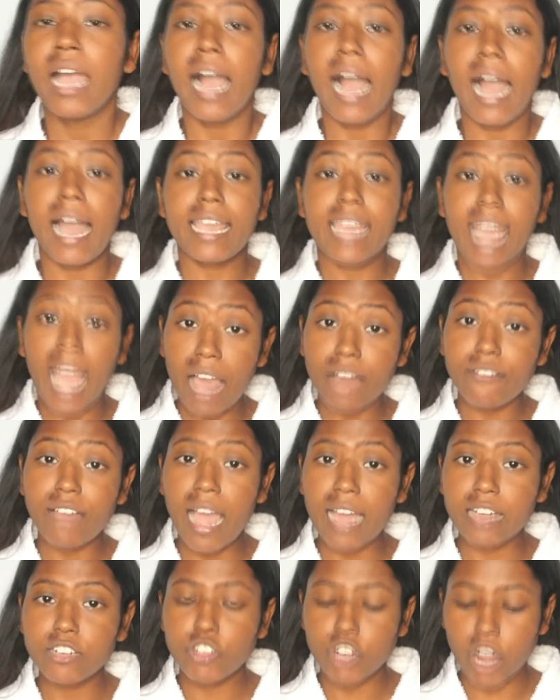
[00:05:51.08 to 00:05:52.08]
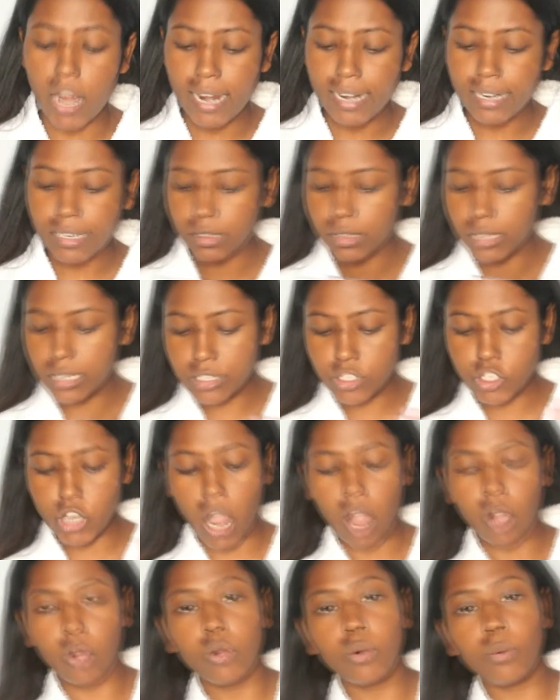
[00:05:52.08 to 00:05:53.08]
have had tried the
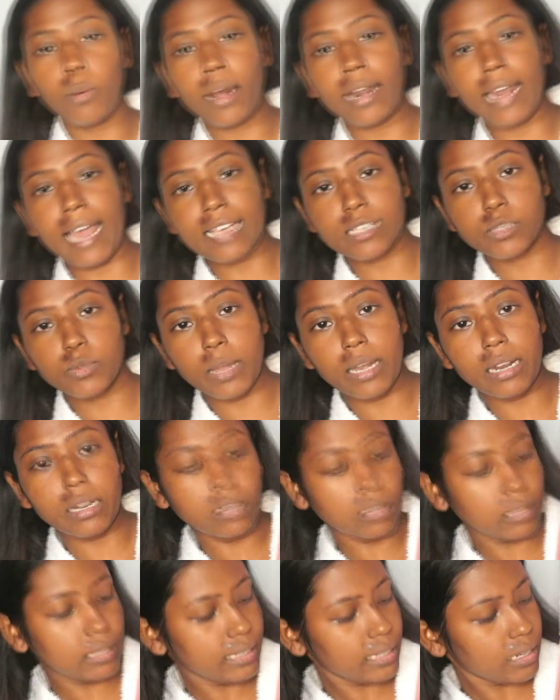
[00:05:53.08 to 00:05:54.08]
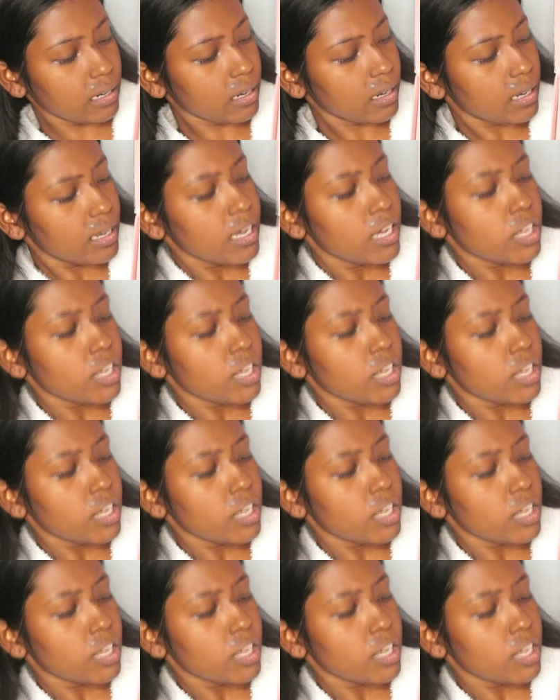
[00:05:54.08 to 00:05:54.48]
charcoal one as well earlier,